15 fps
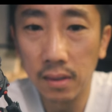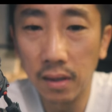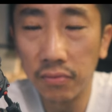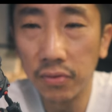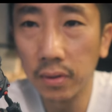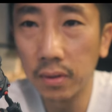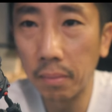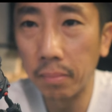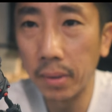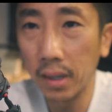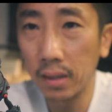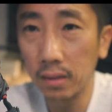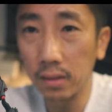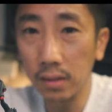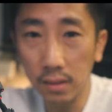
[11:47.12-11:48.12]
I feel
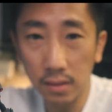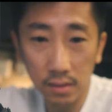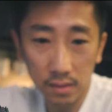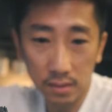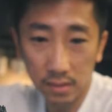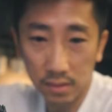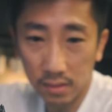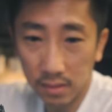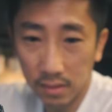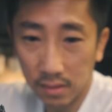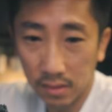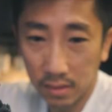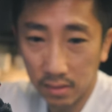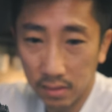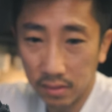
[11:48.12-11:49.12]
compelled
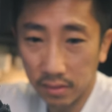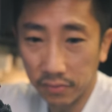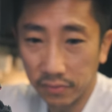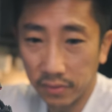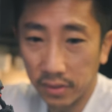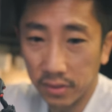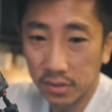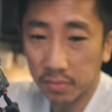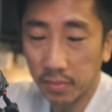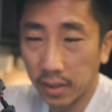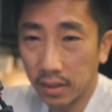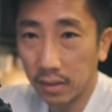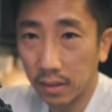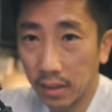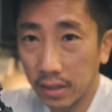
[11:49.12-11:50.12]
to finish my
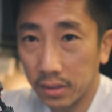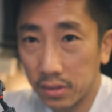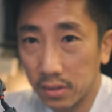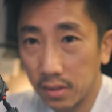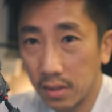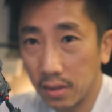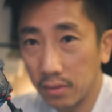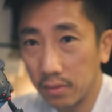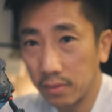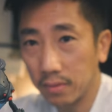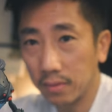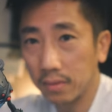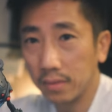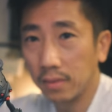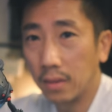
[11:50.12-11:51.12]
collection now.
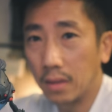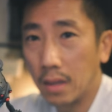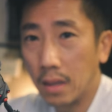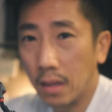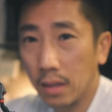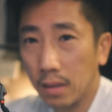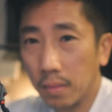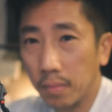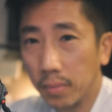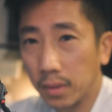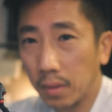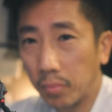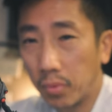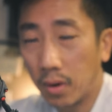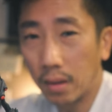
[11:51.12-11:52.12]
But
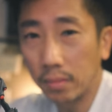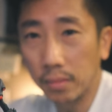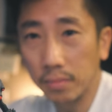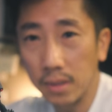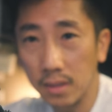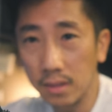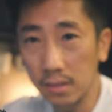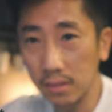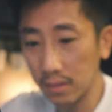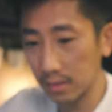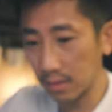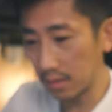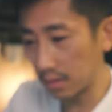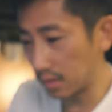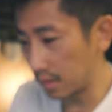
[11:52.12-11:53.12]
the problem is,
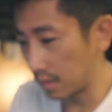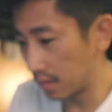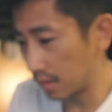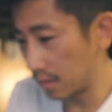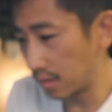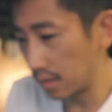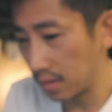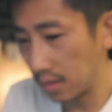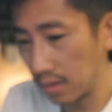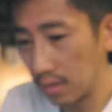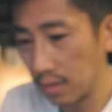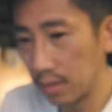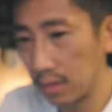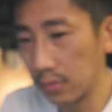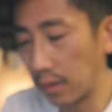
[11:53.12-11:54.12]

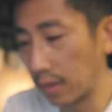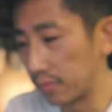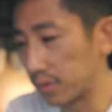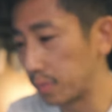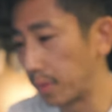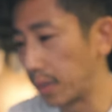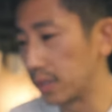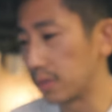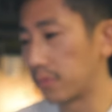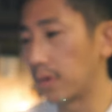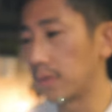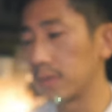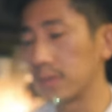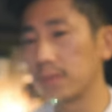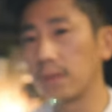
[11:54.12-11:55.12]
do I have space for
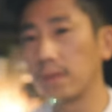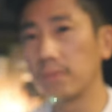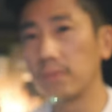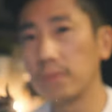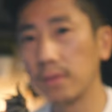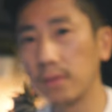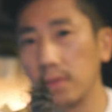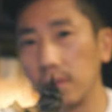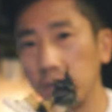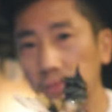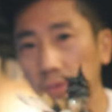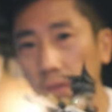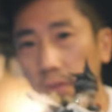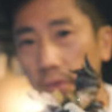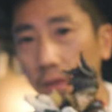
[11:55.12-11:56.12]
all this stuff? Because these
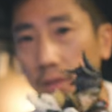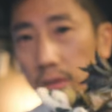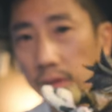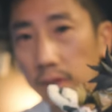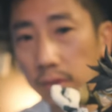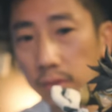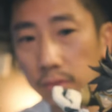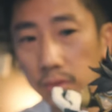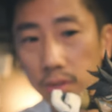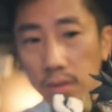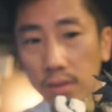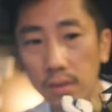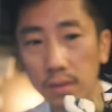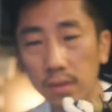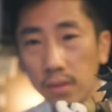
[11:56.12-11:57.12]
figurines are huge.
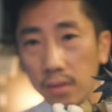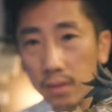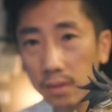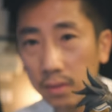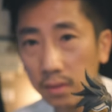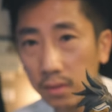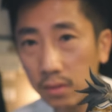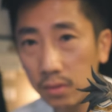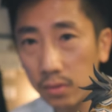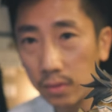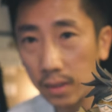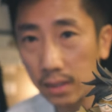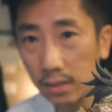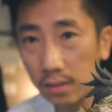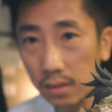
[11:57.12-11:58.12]
So
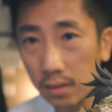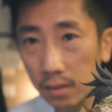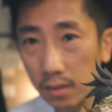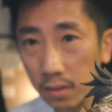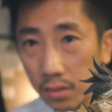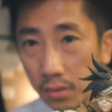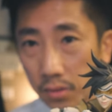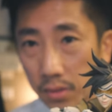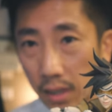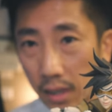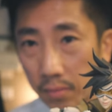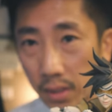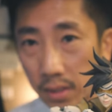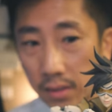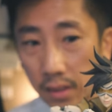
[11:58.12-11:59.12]
that's the two
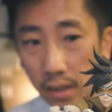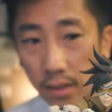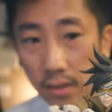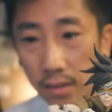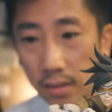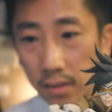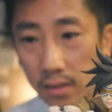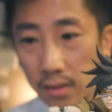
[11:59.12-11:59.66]
side by side.